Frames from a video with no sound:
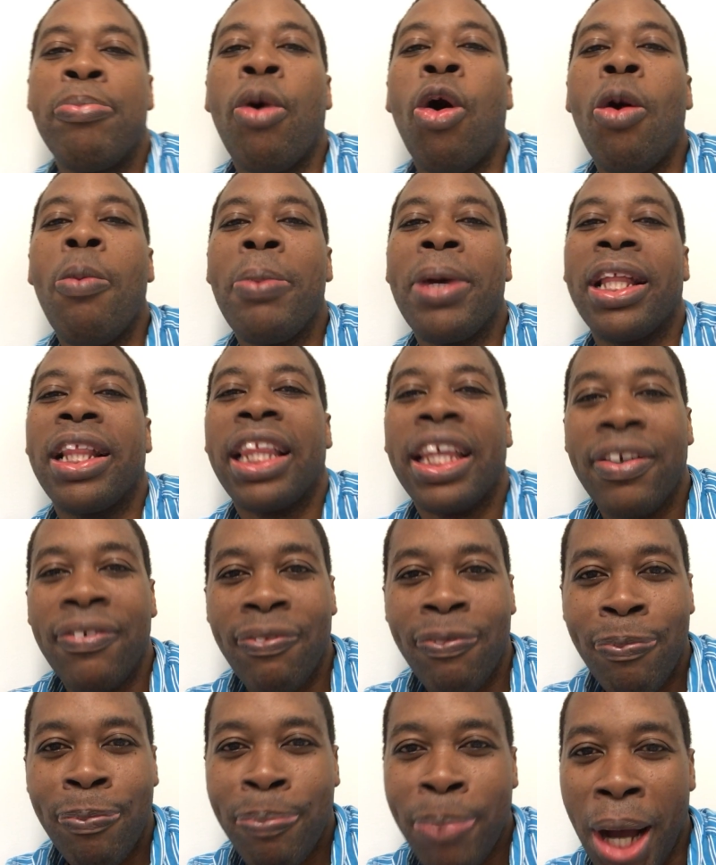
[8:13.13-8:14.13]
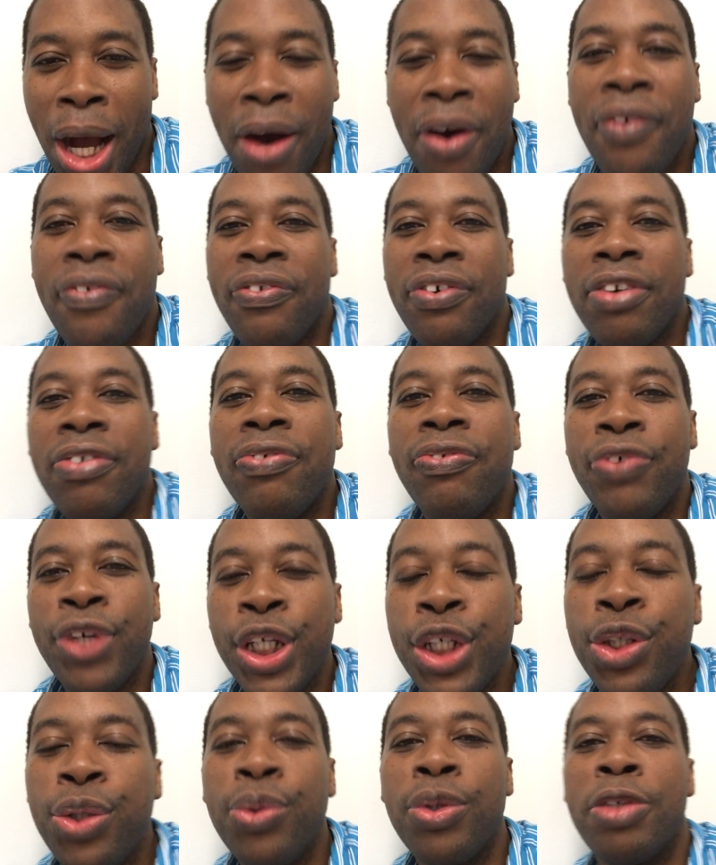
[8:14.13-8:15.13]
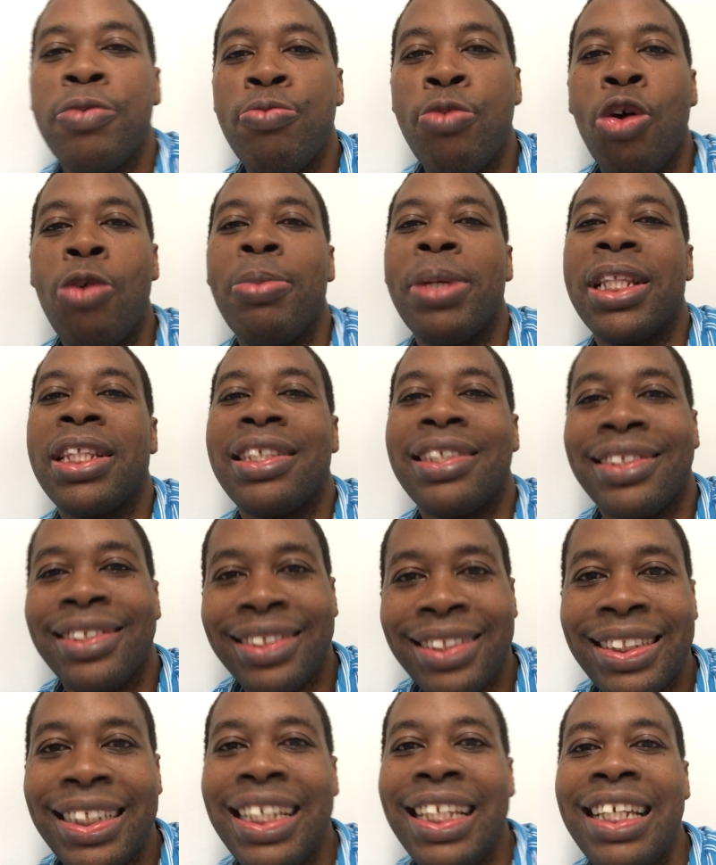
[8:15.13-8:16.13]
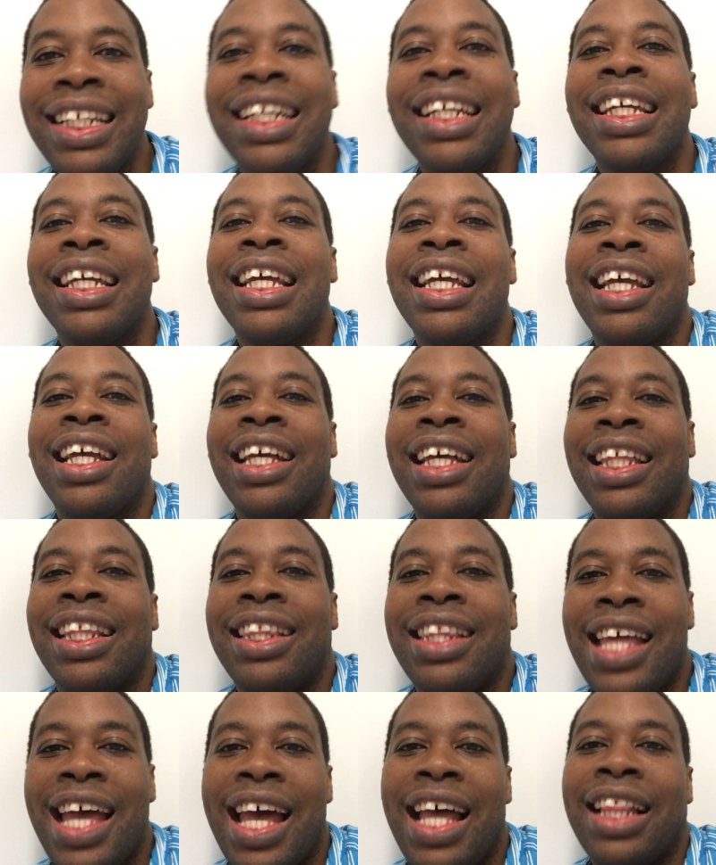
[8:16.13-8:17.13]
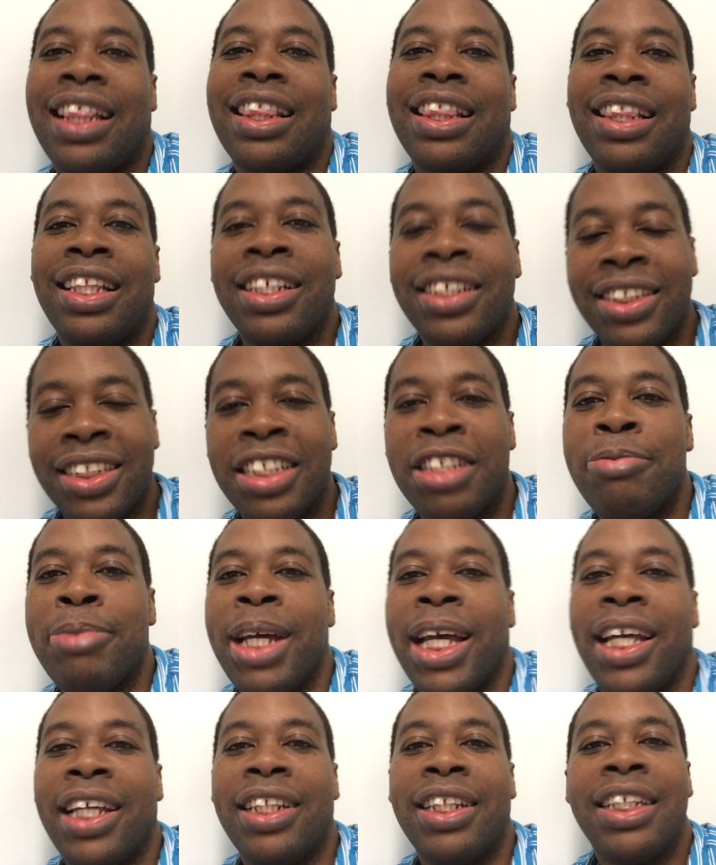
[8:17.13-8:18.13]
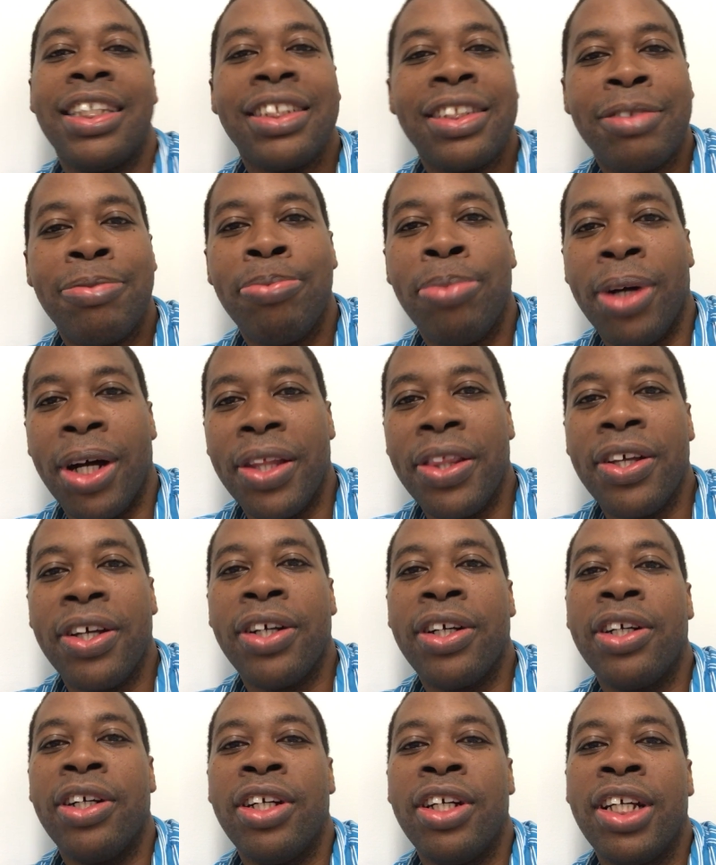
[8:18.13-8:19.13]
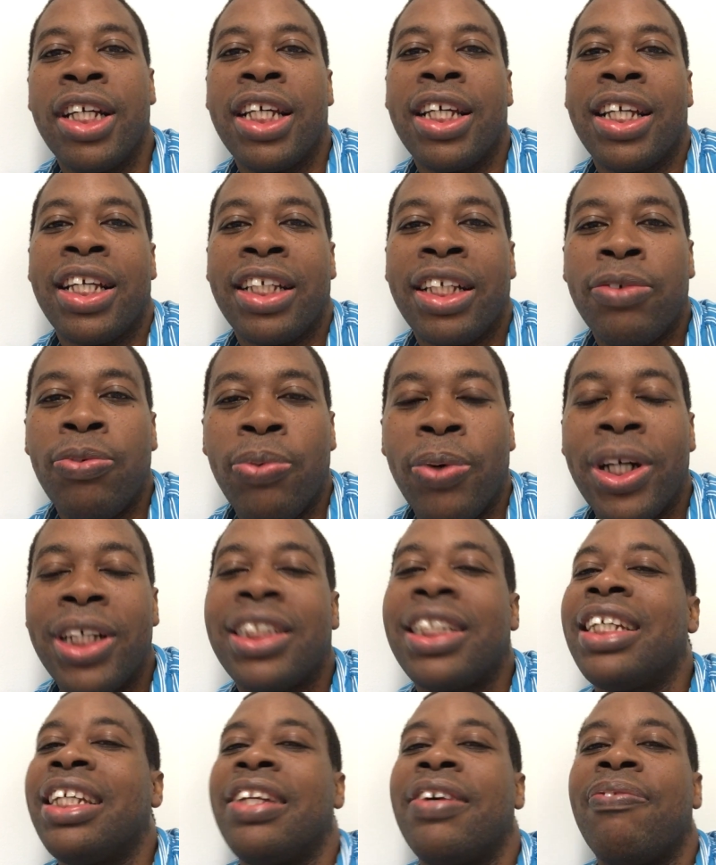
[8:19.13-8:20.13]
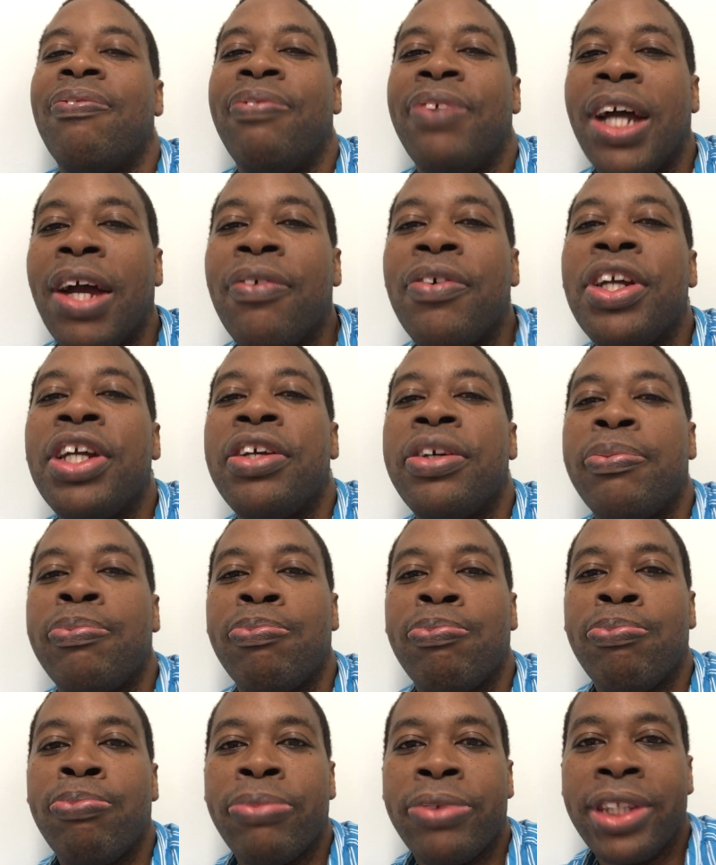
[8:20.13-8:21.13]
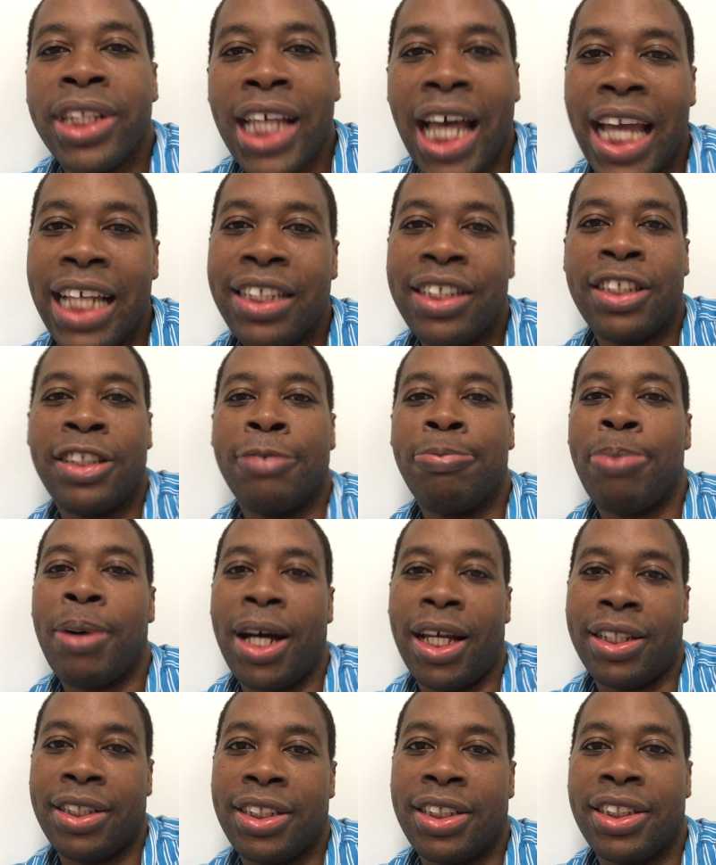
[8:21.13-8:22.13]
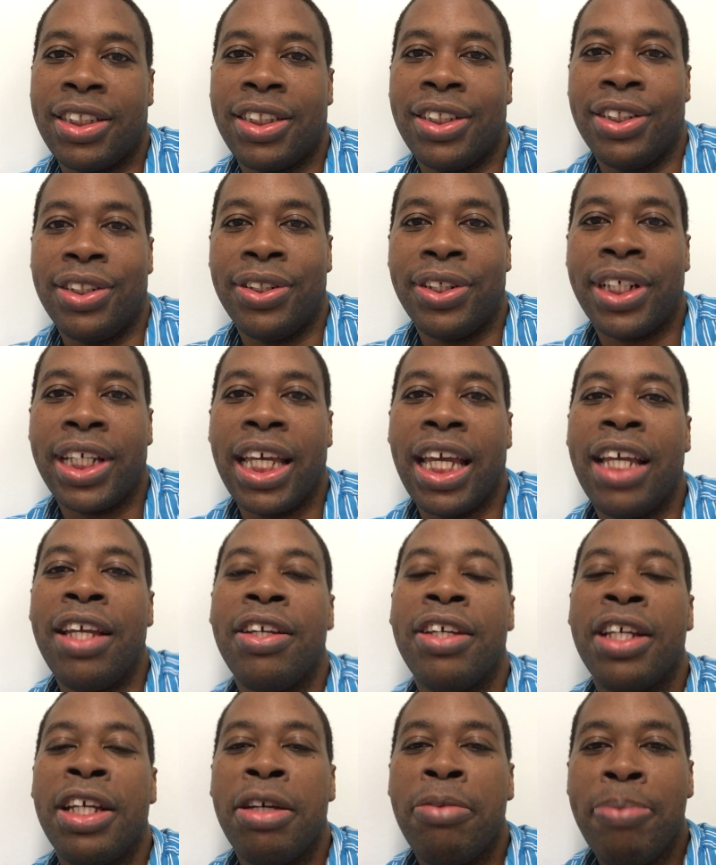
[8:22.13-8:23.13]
moment, a powerful visual moment to see that, listen, man, this brother was in a very tight spot, okay?